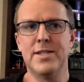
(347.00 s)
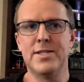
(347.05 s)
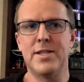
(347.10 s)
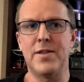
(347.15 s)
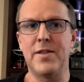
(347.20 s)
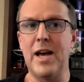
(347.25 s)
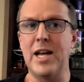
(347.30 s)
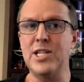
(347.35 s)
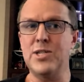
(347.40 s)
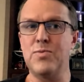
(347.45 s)

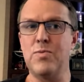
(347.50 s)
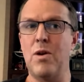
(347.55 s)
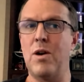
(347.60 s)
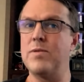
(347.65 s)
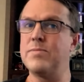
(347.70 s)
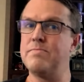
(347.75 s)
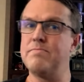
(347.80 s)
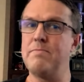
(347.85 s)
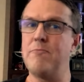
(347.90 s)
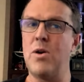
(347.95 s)
So that's
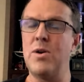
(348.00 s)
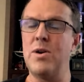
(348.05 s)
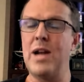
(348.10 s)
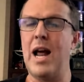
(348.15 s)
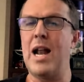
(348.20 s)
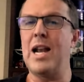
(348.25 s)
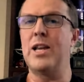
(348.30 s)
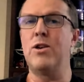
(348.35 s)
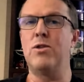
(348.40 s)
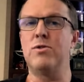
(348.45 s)
what
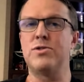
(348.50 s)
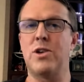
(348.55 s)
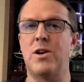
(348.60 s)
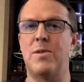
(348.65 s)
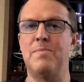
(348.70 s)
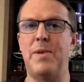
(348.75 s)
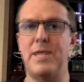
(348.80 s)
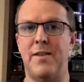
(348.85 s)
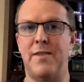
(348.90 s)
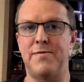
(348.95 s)
Moeen Ali or
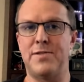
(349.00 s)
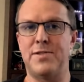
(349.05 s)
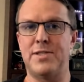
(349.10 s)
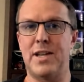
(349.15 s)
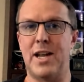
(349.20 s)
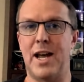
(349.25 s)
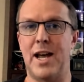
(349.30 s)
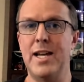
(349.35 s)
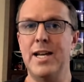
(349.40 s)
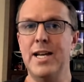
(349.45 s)
Don Best
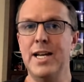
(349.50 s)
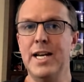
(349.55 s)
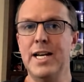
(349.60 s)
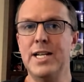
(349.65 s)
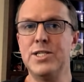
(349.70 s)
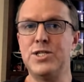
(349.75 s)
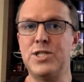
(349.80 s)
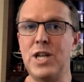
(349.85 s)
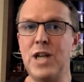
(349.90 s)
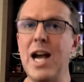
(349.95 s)
have to say.
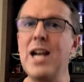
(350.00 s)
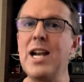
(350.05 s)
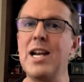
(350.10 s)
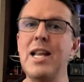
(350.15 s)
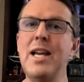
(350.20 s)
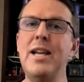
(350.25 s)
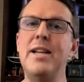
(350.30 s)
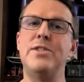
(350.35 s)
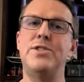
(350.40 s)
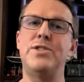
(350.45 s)

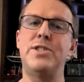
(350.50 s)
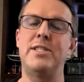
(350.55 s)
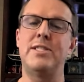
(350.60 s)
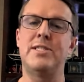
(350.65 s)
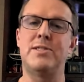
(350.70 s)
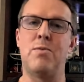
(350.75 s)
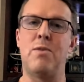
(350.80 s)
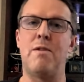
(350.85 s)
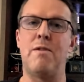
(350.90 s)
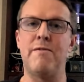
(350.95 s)
Jack
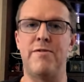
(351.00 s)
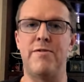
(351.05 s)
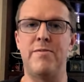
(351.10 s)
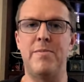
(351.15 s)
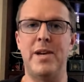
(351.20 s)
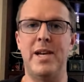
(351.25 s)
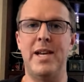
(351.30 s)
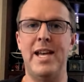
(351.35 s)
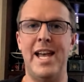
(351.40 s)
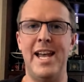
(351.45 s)
Leach is the one
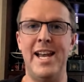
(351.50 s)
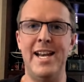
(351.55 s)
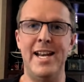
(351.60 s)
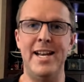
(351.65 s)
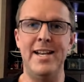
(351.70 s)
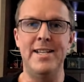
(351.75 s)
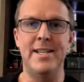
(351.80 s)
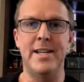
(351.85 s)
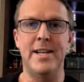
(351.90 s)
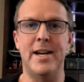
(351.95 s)
for me
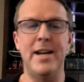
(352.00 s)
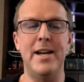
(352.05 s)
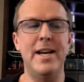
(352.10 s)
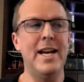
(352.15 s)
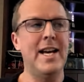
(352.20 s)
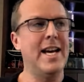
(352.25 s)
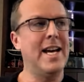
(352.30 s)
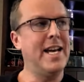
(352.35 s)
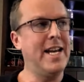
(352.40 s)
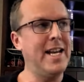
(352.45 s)
in
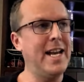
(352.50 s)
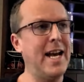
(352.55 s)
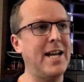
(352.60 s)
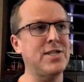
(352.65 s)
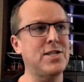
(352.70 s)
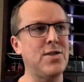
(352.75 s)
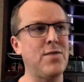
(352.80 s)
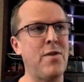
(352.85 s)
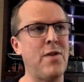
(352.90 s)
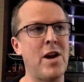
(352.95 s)
India. He
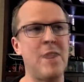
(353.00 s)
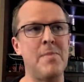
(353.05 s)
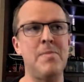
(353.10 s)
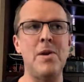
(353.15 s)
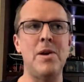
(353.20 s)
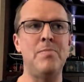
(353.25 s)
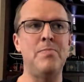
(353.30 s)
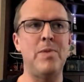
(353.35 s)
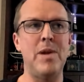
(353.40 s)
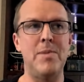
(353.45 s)
has to run
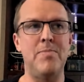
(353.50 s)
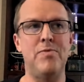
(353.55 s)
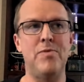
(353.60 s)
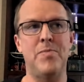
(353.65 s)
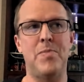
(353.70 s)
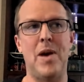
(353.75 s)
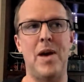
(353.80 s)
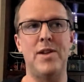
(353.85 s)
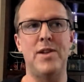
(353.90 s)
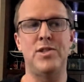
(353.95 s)
up and be
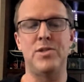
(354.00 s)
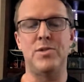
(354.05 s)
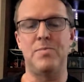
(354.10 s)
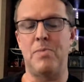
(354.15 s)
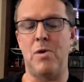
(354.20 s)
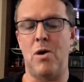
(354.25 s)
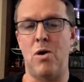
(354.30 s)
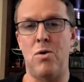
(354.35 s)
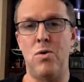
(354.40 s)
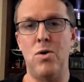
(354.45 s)
prepared to
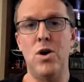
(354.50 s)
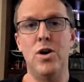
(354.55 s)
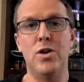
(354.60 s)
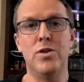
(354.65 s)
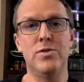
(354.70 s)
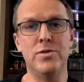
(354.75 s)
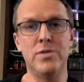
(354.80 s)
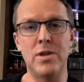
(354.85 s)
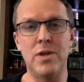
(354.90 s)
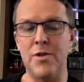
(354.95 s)
bowl
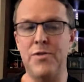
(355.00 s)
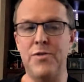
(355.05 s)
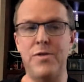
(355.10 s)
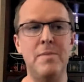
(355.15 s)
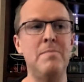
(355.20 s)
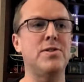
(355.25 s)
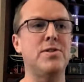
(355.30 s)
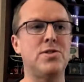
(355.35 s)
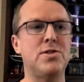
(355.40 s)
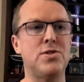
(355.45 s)

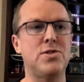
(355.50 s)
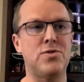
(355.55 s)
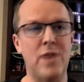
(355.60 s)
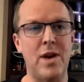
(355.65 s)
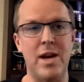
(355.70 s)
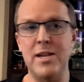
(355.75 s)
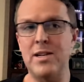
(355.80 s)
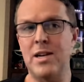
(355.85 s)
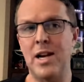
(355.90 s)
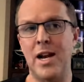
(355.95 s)
nothing but
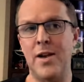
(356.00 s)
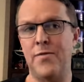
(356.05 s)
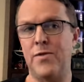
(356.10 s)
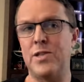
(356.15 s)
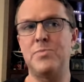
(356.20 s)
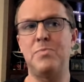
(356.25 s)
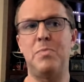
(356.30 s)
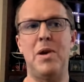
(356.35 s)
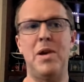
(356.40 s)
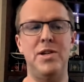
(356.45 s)
straight
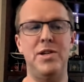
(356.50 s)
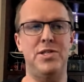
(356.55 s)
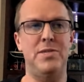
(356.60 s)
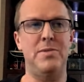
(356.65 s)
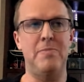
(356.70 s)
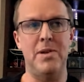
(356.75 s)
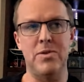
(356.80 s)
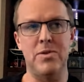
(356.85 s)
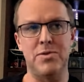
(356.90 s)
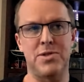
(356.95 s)
deliveries.
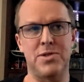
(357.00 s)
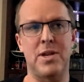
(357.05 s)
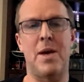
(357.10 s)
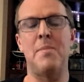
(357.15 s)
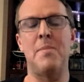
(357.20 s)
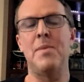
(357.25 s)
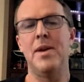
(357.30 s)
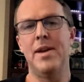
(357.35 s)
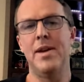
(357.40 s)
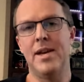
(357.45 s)
Pitch a middle
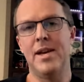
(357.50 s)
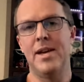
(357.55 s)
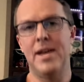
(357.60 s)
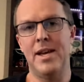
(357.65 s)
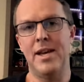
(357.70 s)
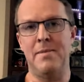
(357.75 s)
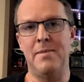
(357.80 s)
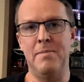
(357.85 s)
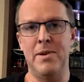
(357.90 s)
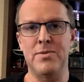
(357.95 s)
stump,
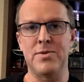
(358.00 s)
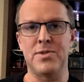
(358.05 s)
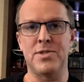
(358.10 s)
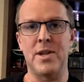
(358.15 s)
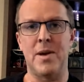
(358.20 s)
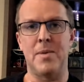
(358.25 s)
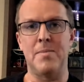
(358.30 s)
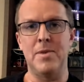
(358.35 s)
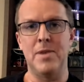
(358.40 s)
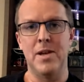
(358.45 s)
hit a middle
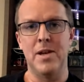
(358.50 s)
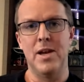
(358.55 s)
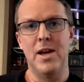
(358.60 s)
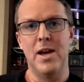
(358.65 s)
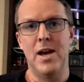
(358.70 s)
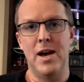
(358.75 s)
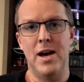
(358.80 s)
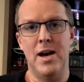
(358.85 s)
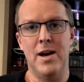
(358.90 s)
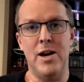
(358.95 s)
stump.
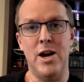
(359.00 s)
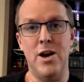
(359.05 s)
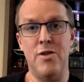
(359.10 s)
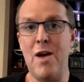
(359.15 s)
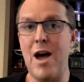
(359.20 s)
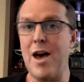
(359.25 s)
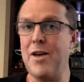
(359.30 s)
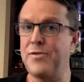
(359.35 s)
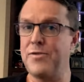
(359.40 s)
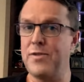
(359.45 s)

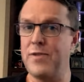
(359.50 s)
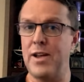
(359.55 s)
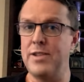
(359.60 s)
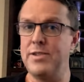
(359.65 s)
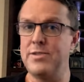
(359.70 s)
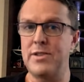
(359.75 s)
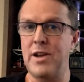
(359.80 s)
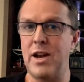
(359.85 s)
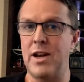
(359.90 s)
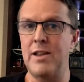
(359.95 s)
Harath
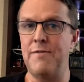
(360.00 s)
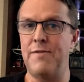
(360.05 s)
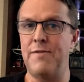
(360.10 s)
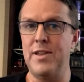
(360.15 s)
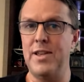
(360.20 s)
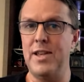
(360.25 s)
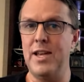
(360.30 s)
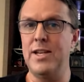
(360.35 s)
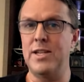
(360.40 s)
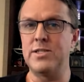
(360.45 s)
has done
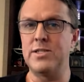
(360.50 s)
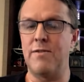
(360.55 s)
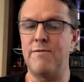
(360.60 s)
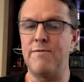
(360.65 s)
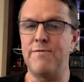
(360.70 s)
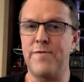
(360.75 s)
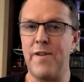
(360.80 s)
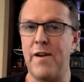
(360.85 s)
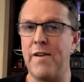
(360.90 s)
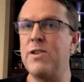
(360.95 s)
years
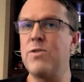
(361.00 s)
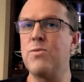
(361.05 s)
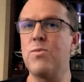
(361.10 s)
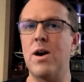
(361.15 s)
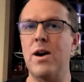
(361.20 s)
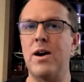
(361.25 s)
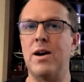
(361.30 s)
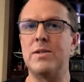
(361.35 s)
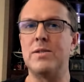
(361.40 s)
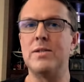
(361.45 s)
and done
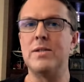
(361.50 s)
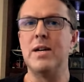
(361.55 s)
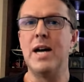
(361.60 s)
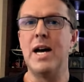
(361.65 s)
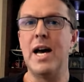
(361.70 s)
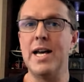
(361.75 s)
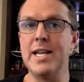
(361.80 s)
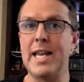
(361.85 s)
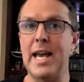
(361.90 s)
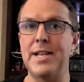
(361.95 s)
very
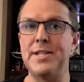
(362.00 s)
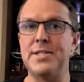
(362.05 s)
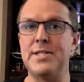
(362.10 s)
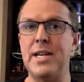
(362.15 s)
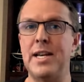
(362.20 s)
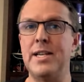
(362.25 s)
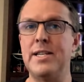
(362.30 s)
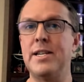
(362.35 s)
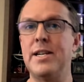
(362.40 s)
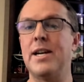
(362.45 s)
well
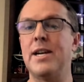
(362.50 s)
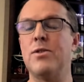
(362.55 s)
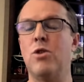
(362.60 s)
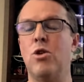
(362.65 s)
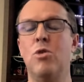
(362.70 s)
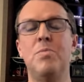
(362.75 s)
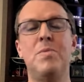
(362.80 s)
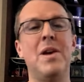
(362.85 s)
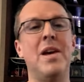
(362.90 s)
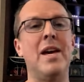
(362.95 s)
against
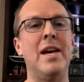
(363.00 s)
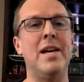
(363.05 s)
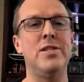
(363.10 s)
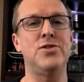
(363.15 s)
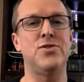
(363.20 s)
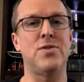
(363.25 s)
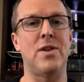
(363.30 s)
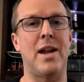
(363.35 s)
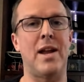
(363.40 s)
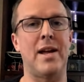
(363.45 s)
India, albeit
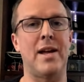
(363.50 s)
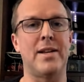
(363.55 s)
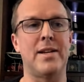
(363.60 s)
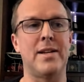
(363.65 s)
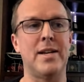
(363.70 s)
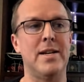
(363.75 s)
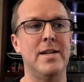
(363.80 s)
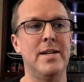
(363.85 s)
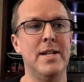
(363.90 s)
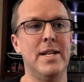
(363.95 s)
in Sri
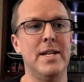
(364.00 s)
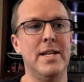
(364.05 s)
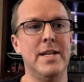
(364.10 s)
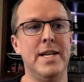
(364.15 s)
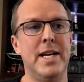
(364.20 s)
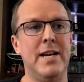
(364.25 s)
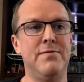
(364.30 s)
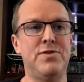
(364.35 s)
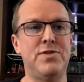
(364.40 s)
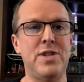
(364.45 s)
Lanka.
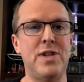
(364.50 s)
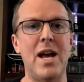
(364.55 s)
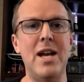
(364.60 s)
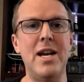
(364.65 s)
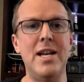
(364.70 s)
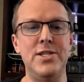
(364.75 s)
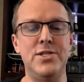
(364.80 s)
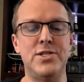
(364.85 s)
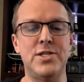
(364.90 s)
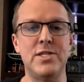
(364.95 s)
If
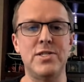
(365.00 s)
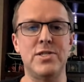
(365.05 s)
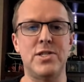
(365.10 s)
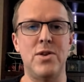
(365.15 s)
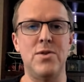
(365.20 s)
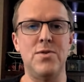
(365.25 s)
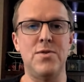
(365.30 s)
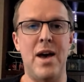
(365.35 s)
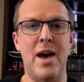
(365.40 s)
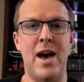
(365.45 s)
Jack Leach can
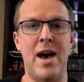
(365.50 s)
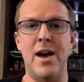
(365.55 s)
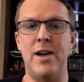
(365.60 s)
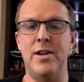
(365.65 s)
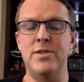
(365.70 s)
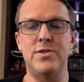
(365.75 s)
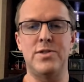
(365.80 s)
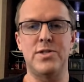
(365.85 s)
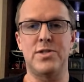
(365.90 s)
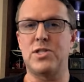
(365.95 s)
do that
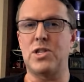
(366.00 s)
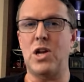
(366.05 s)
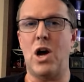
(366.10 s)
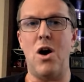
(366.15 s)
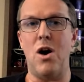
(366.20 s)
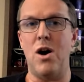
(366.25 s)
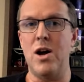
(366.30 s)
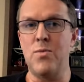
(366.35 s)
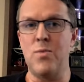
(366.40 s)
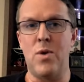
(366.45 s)
and just
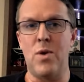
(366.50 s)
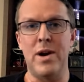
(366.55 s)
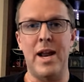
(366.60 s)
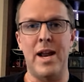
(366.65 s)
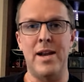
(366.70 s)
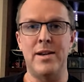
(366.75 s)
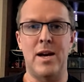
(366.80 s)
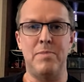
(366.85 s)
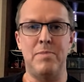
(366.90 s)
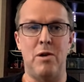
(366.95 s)
tie one
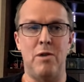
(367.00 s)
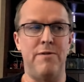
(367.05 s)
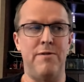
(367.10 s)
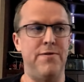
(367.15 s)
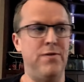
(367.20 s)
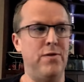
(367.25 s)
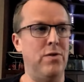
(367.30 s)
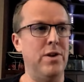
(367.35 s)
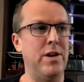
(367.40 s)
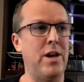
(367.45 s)
end up,
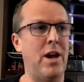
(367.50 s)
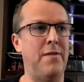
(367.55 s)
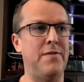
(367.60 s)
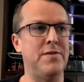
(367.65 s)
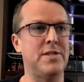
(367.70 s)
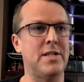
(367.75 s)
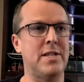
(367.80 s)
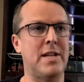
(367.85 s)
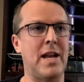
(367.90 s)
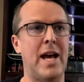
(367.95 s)
bowl 40
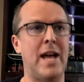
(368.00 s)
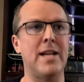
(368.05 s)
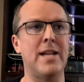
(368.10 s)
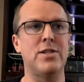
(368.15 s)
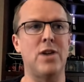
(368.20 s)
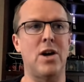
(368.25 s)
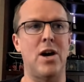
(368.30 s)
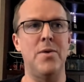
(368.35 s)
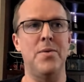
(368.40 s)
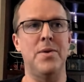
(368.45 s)
overs a
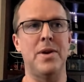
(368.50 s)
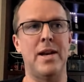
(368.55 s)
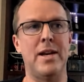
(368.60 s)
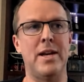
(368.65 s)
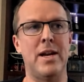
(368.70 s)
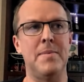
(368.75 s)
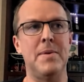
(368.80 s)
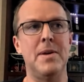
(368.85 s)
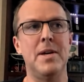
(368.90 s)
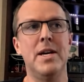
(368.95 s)
day, tie one
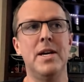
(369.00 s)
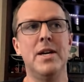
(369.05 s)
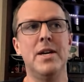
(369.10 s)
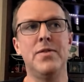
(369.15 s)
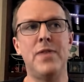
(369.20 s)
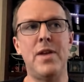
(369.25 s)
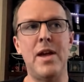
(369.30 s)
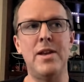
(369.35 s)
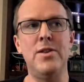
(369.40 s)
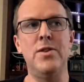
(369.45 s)
end up,
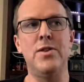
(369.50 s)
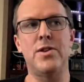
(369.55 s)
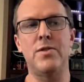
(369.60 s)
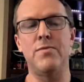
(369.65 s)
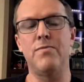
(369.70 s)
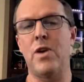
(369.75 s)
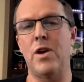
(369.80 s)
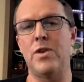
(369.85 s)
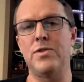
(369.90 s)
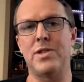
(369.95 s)
then you
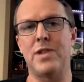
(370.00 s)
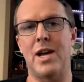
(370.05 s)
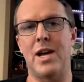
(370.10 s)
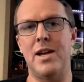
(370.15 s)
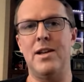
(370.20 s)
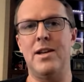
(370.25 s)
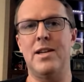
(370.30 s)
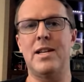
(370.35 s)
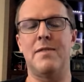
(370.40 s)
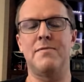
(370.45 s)
can
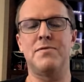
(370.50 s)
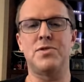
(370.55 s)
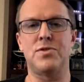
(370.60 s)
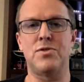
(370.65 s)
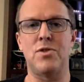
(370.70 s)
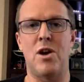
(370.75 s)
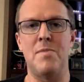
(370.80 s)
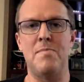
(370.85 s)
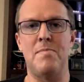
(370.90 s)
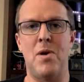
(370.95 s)
rotate. You can have
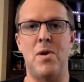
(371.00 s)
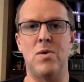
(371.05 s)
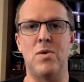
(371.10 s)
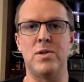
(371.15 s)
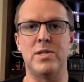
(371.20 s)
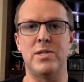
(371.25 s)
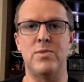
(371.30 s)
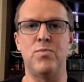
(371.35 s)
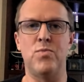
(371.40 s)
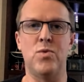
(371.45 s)
strike
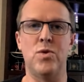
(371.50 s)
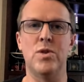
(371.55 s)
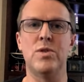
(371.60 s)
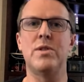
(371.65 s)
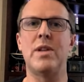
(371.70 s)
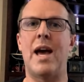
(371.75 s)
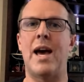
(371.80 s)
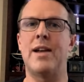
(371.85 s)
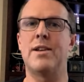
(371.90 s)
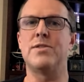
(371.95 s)
bowlers in
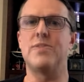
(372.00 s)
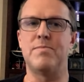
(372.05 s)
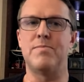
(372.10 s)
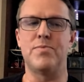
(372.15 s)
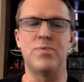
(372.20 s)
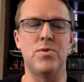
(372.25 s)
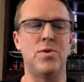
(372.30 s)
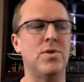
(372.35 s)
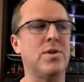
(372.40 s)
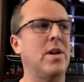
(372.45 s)
Wood,
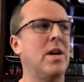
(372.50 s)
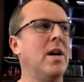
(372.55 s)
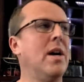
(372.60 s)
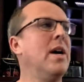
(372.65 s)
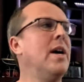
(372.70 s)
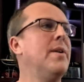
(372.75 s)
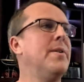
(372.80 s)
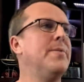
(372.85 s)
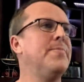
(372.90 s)
Anderson and Broad